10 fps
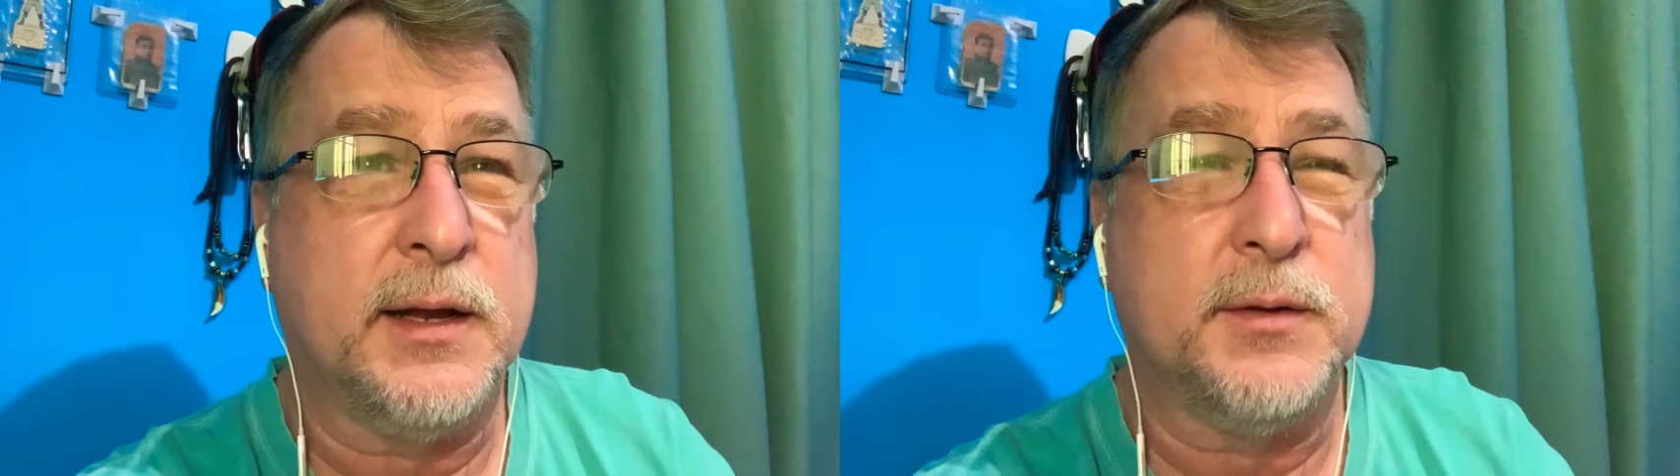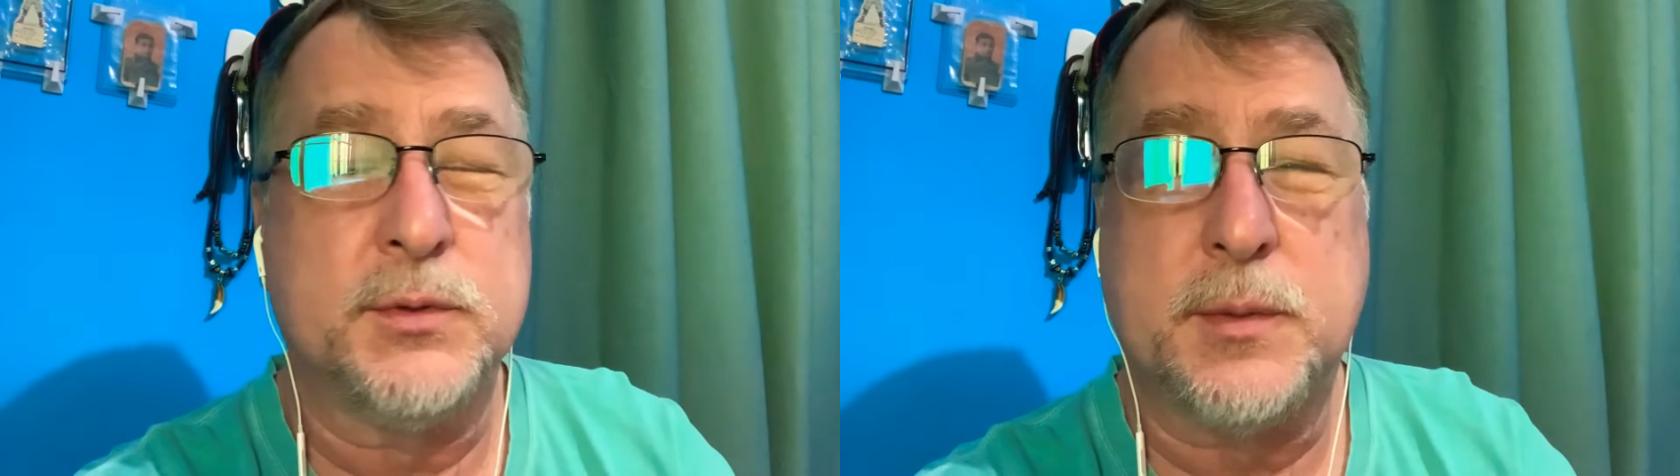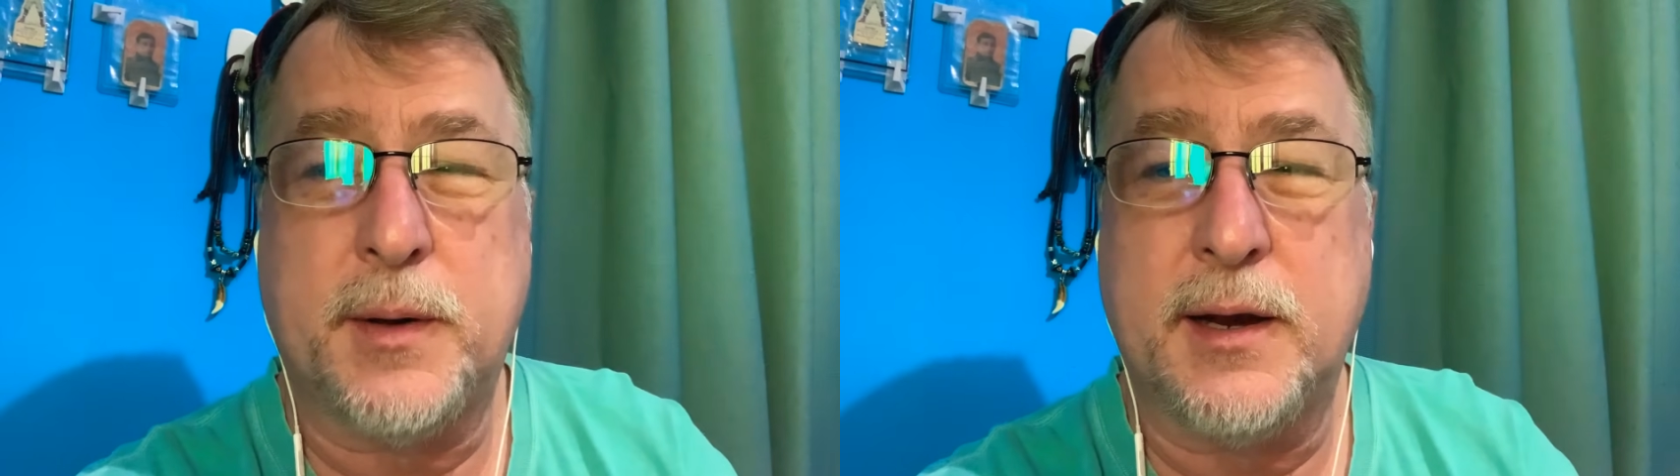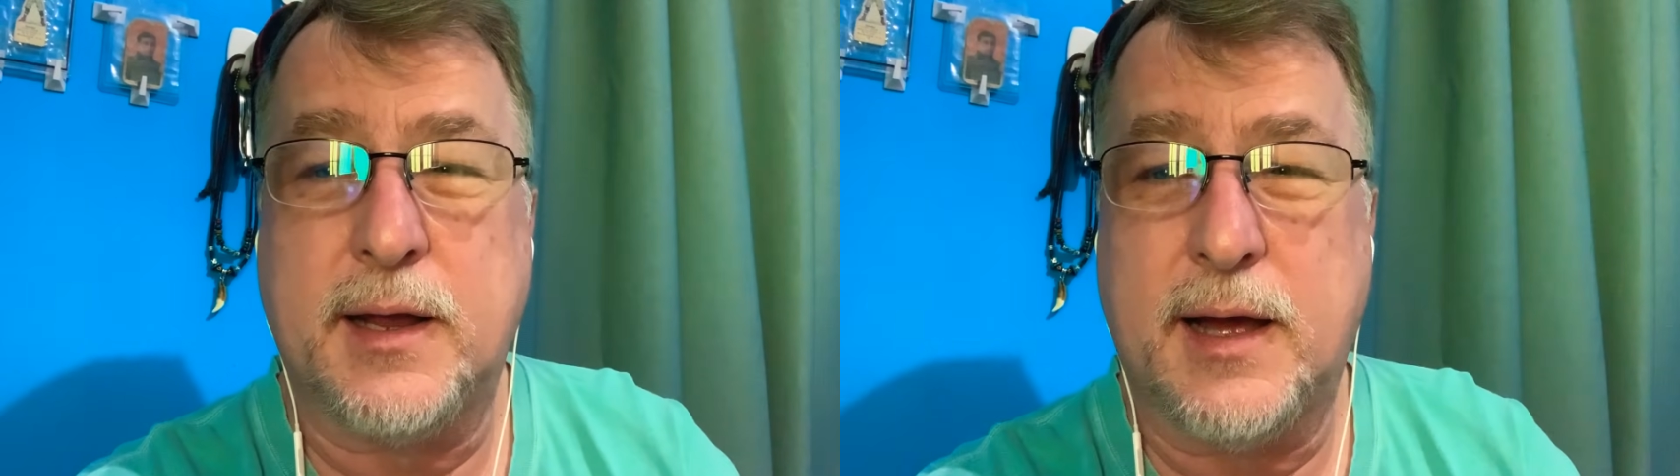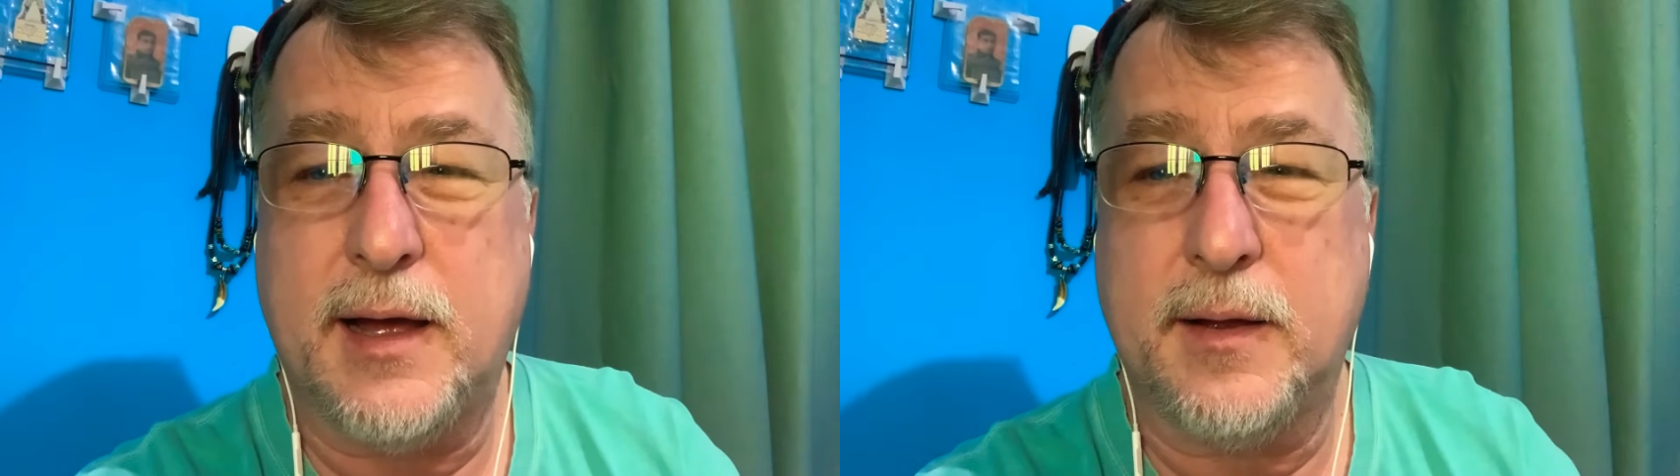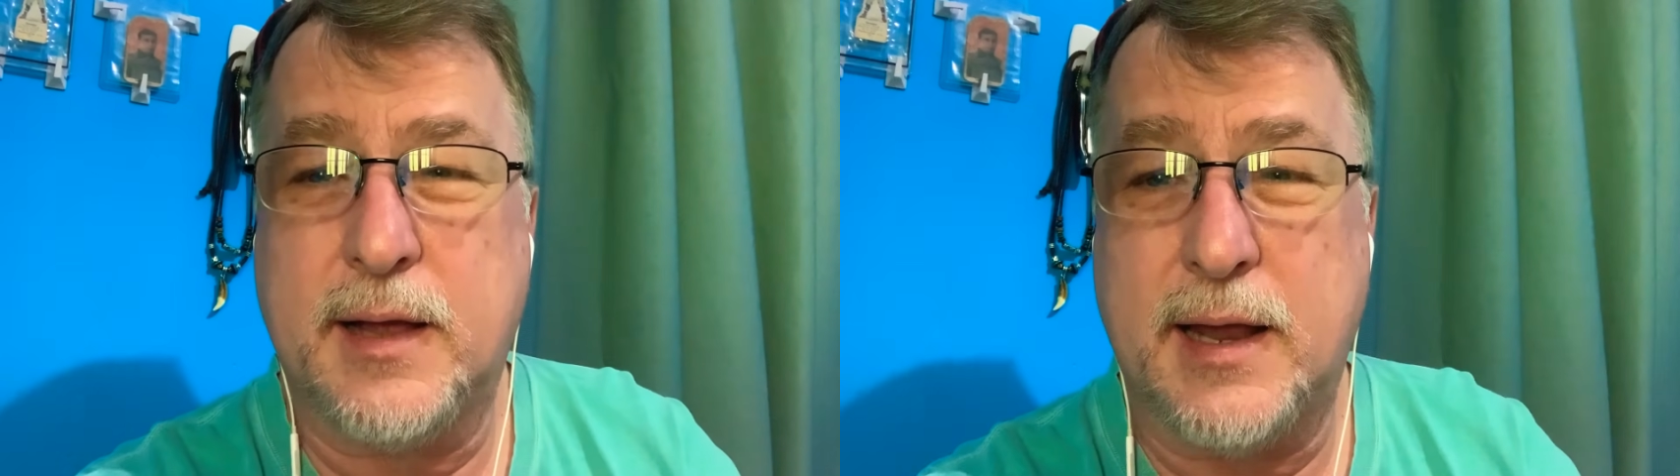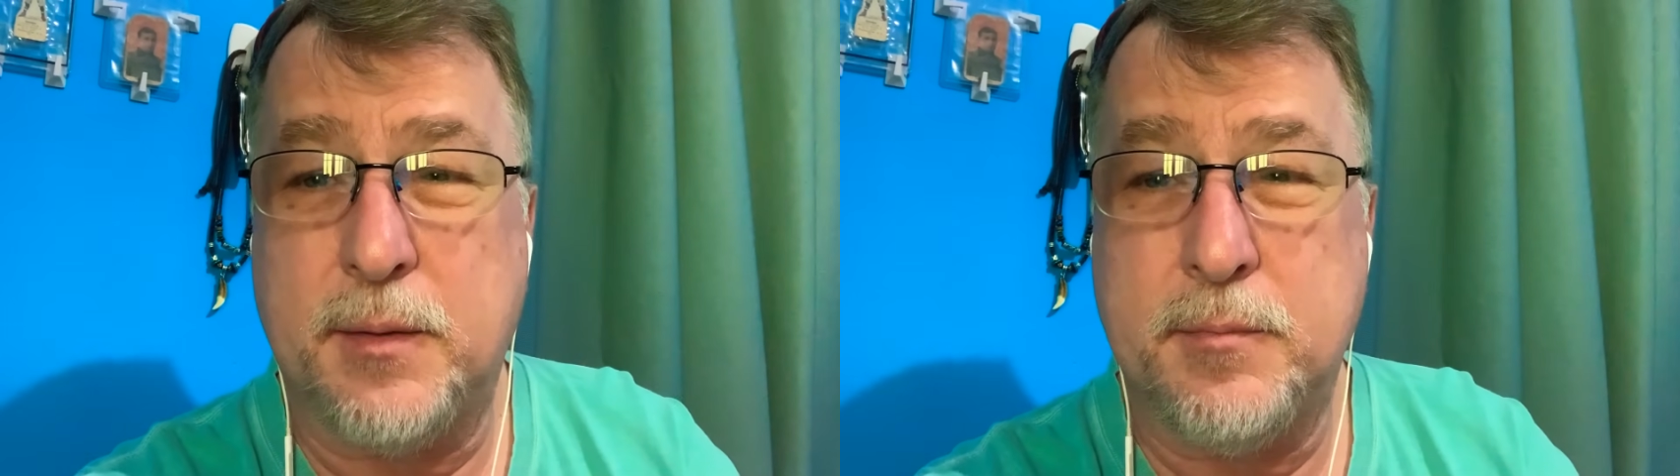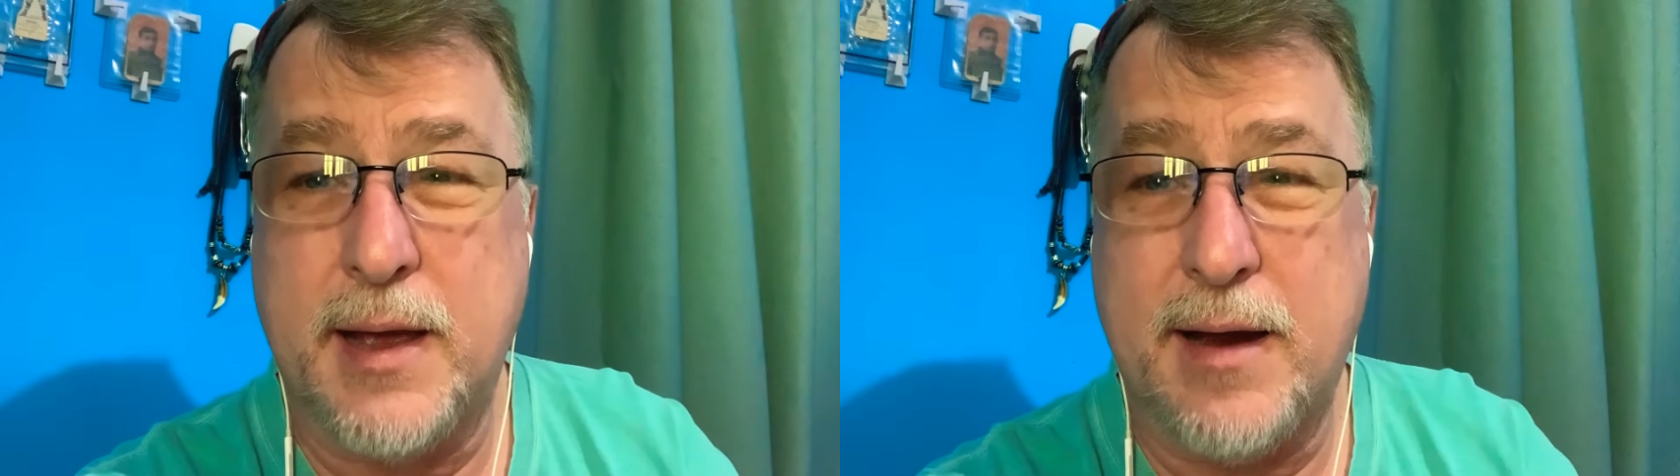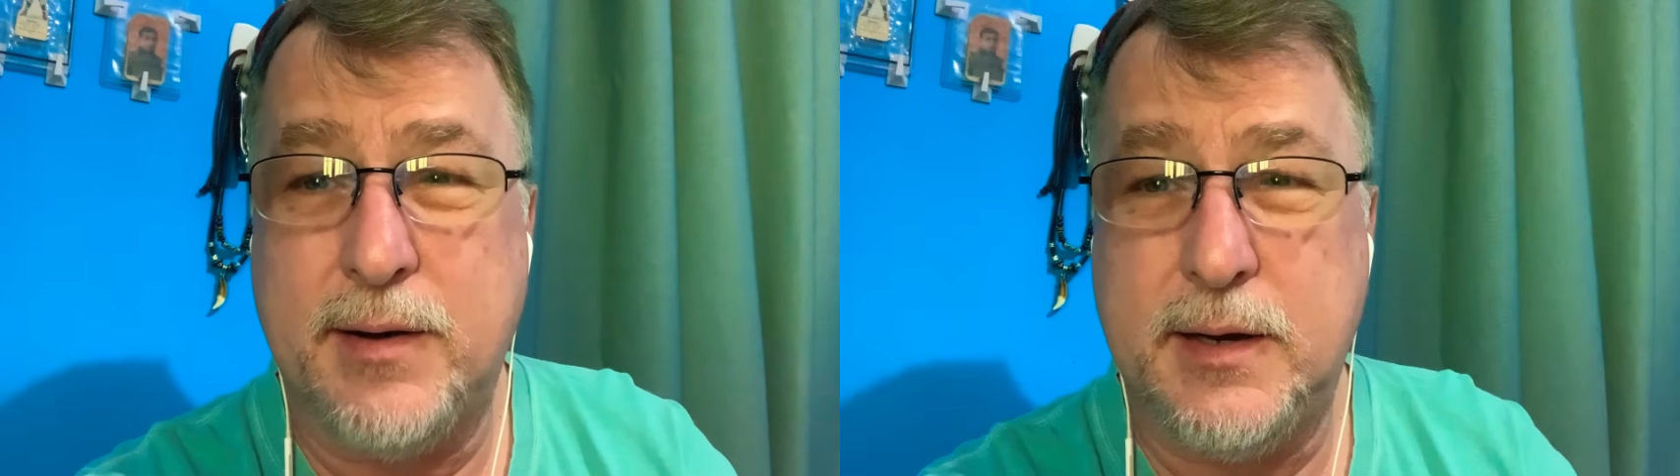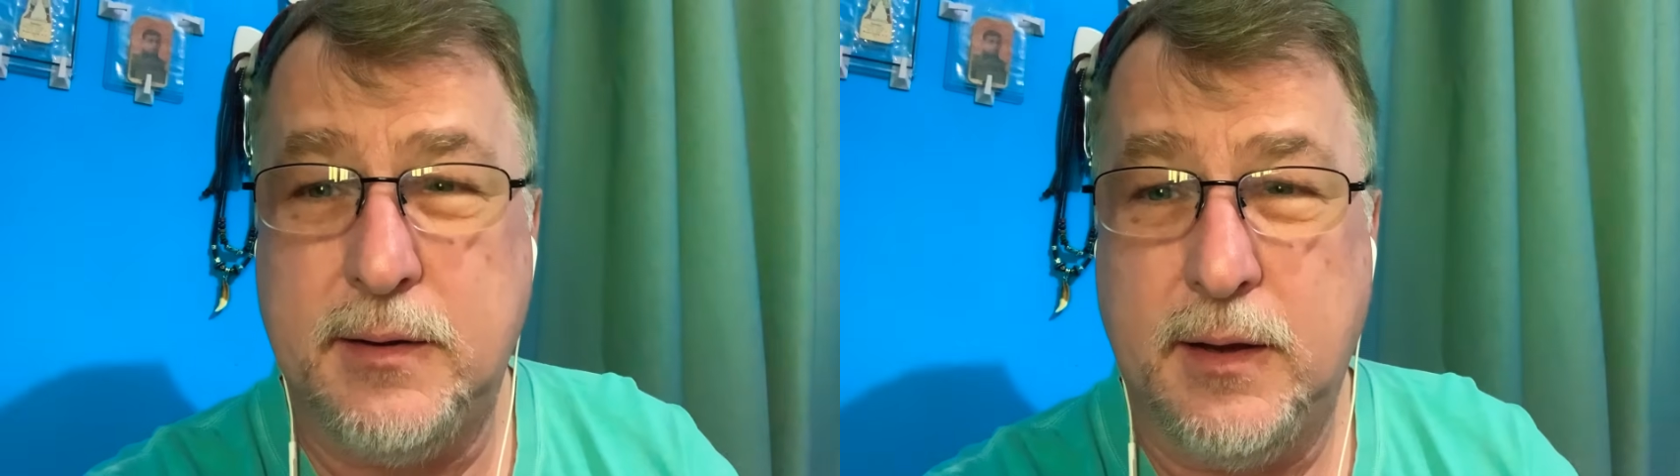And it was about a guy that
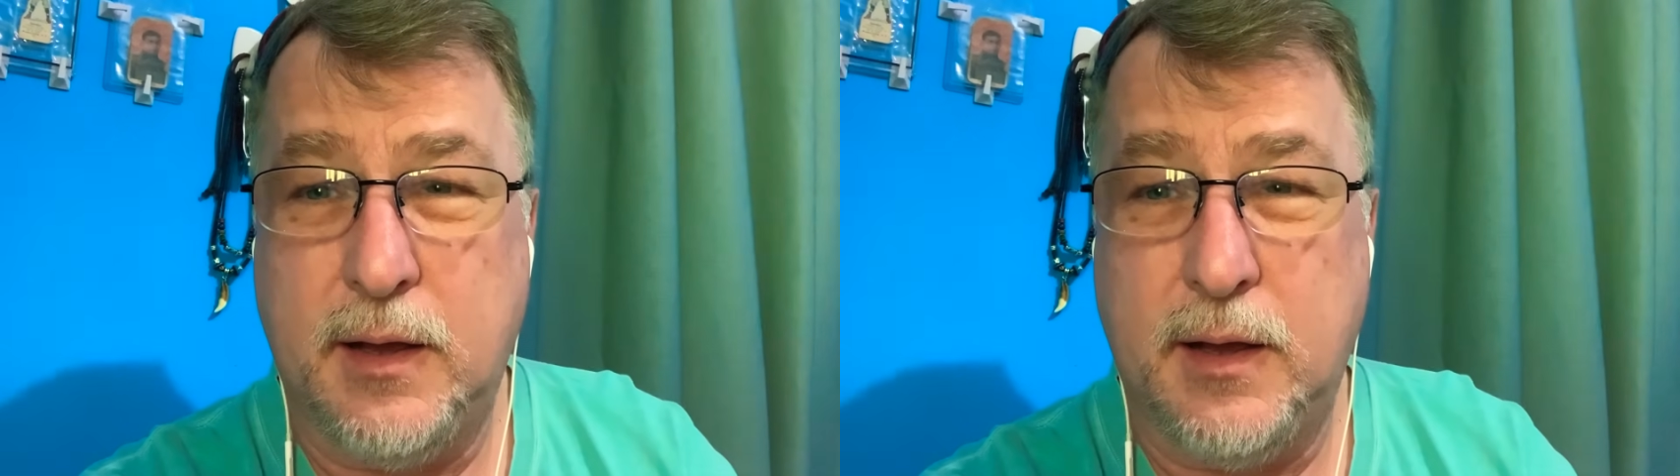married